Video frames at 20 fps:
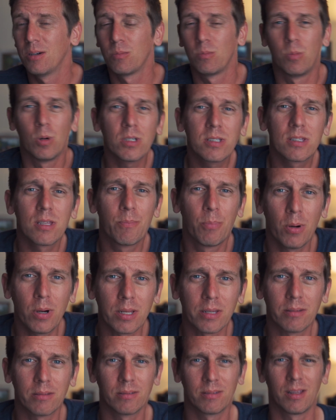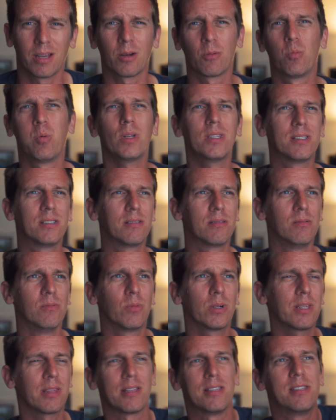what's the point? Like what
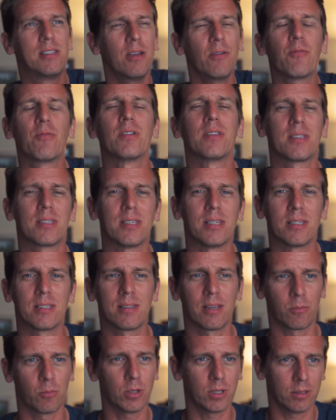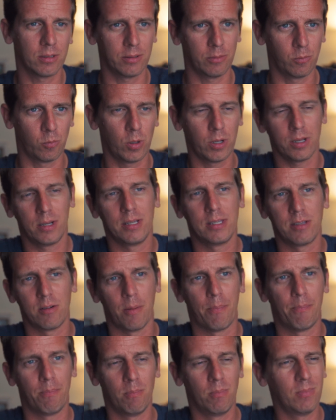are the differences? Like what is
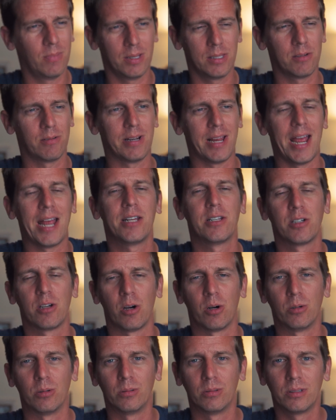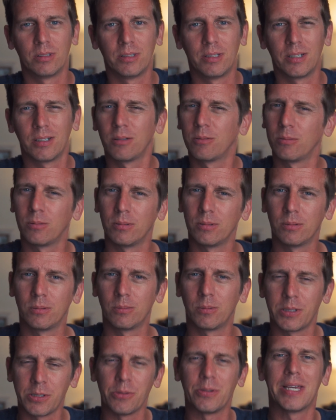there an end goal?
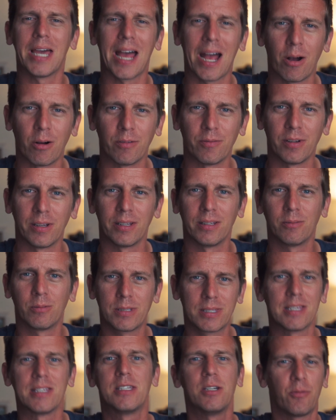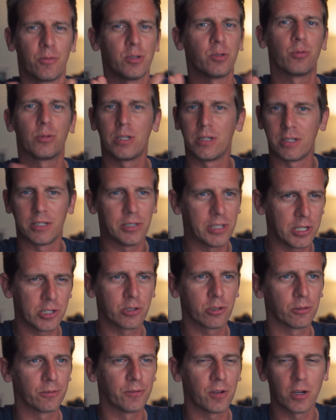What do you get out of it? What's the difference between a
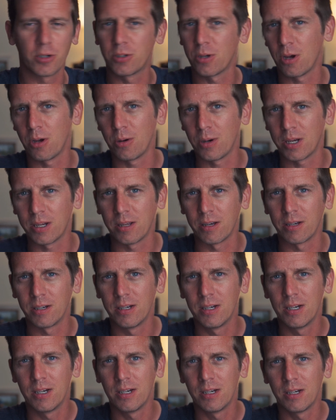digital photo and a